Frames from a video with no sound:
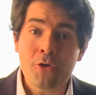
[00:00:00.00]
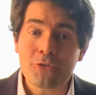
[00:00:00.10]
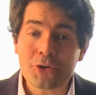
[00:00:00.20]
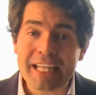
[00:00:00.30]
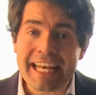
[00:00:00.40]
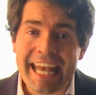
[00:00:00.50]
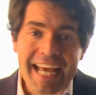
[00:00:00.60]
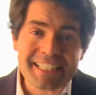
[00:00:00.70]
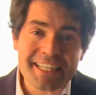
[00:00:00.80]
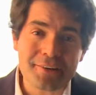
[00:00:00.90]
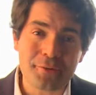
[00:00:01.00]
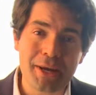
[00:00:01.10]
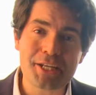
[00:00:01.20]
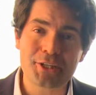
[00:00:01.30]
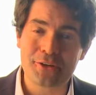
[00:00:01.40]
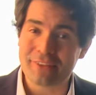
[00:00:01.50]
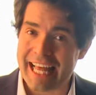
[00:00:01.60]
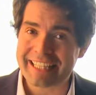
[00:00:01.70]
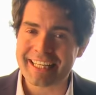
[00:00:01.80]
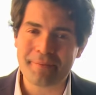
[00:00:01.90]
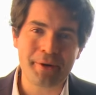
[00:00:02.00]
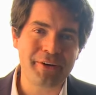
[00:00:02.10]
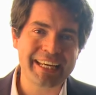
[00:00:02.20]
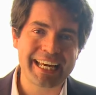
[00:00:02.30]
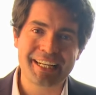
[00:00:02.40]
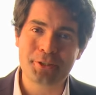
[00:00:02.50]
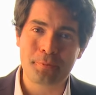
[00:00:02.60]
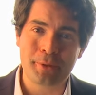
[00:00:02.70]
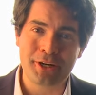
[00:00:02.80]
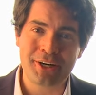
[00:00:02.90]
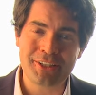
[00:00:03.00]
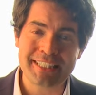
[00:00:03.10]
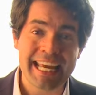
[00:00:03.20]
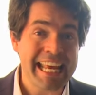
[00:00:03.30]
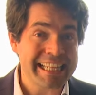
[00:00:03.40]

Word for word: for the next generation of Latin American entrepreneurs,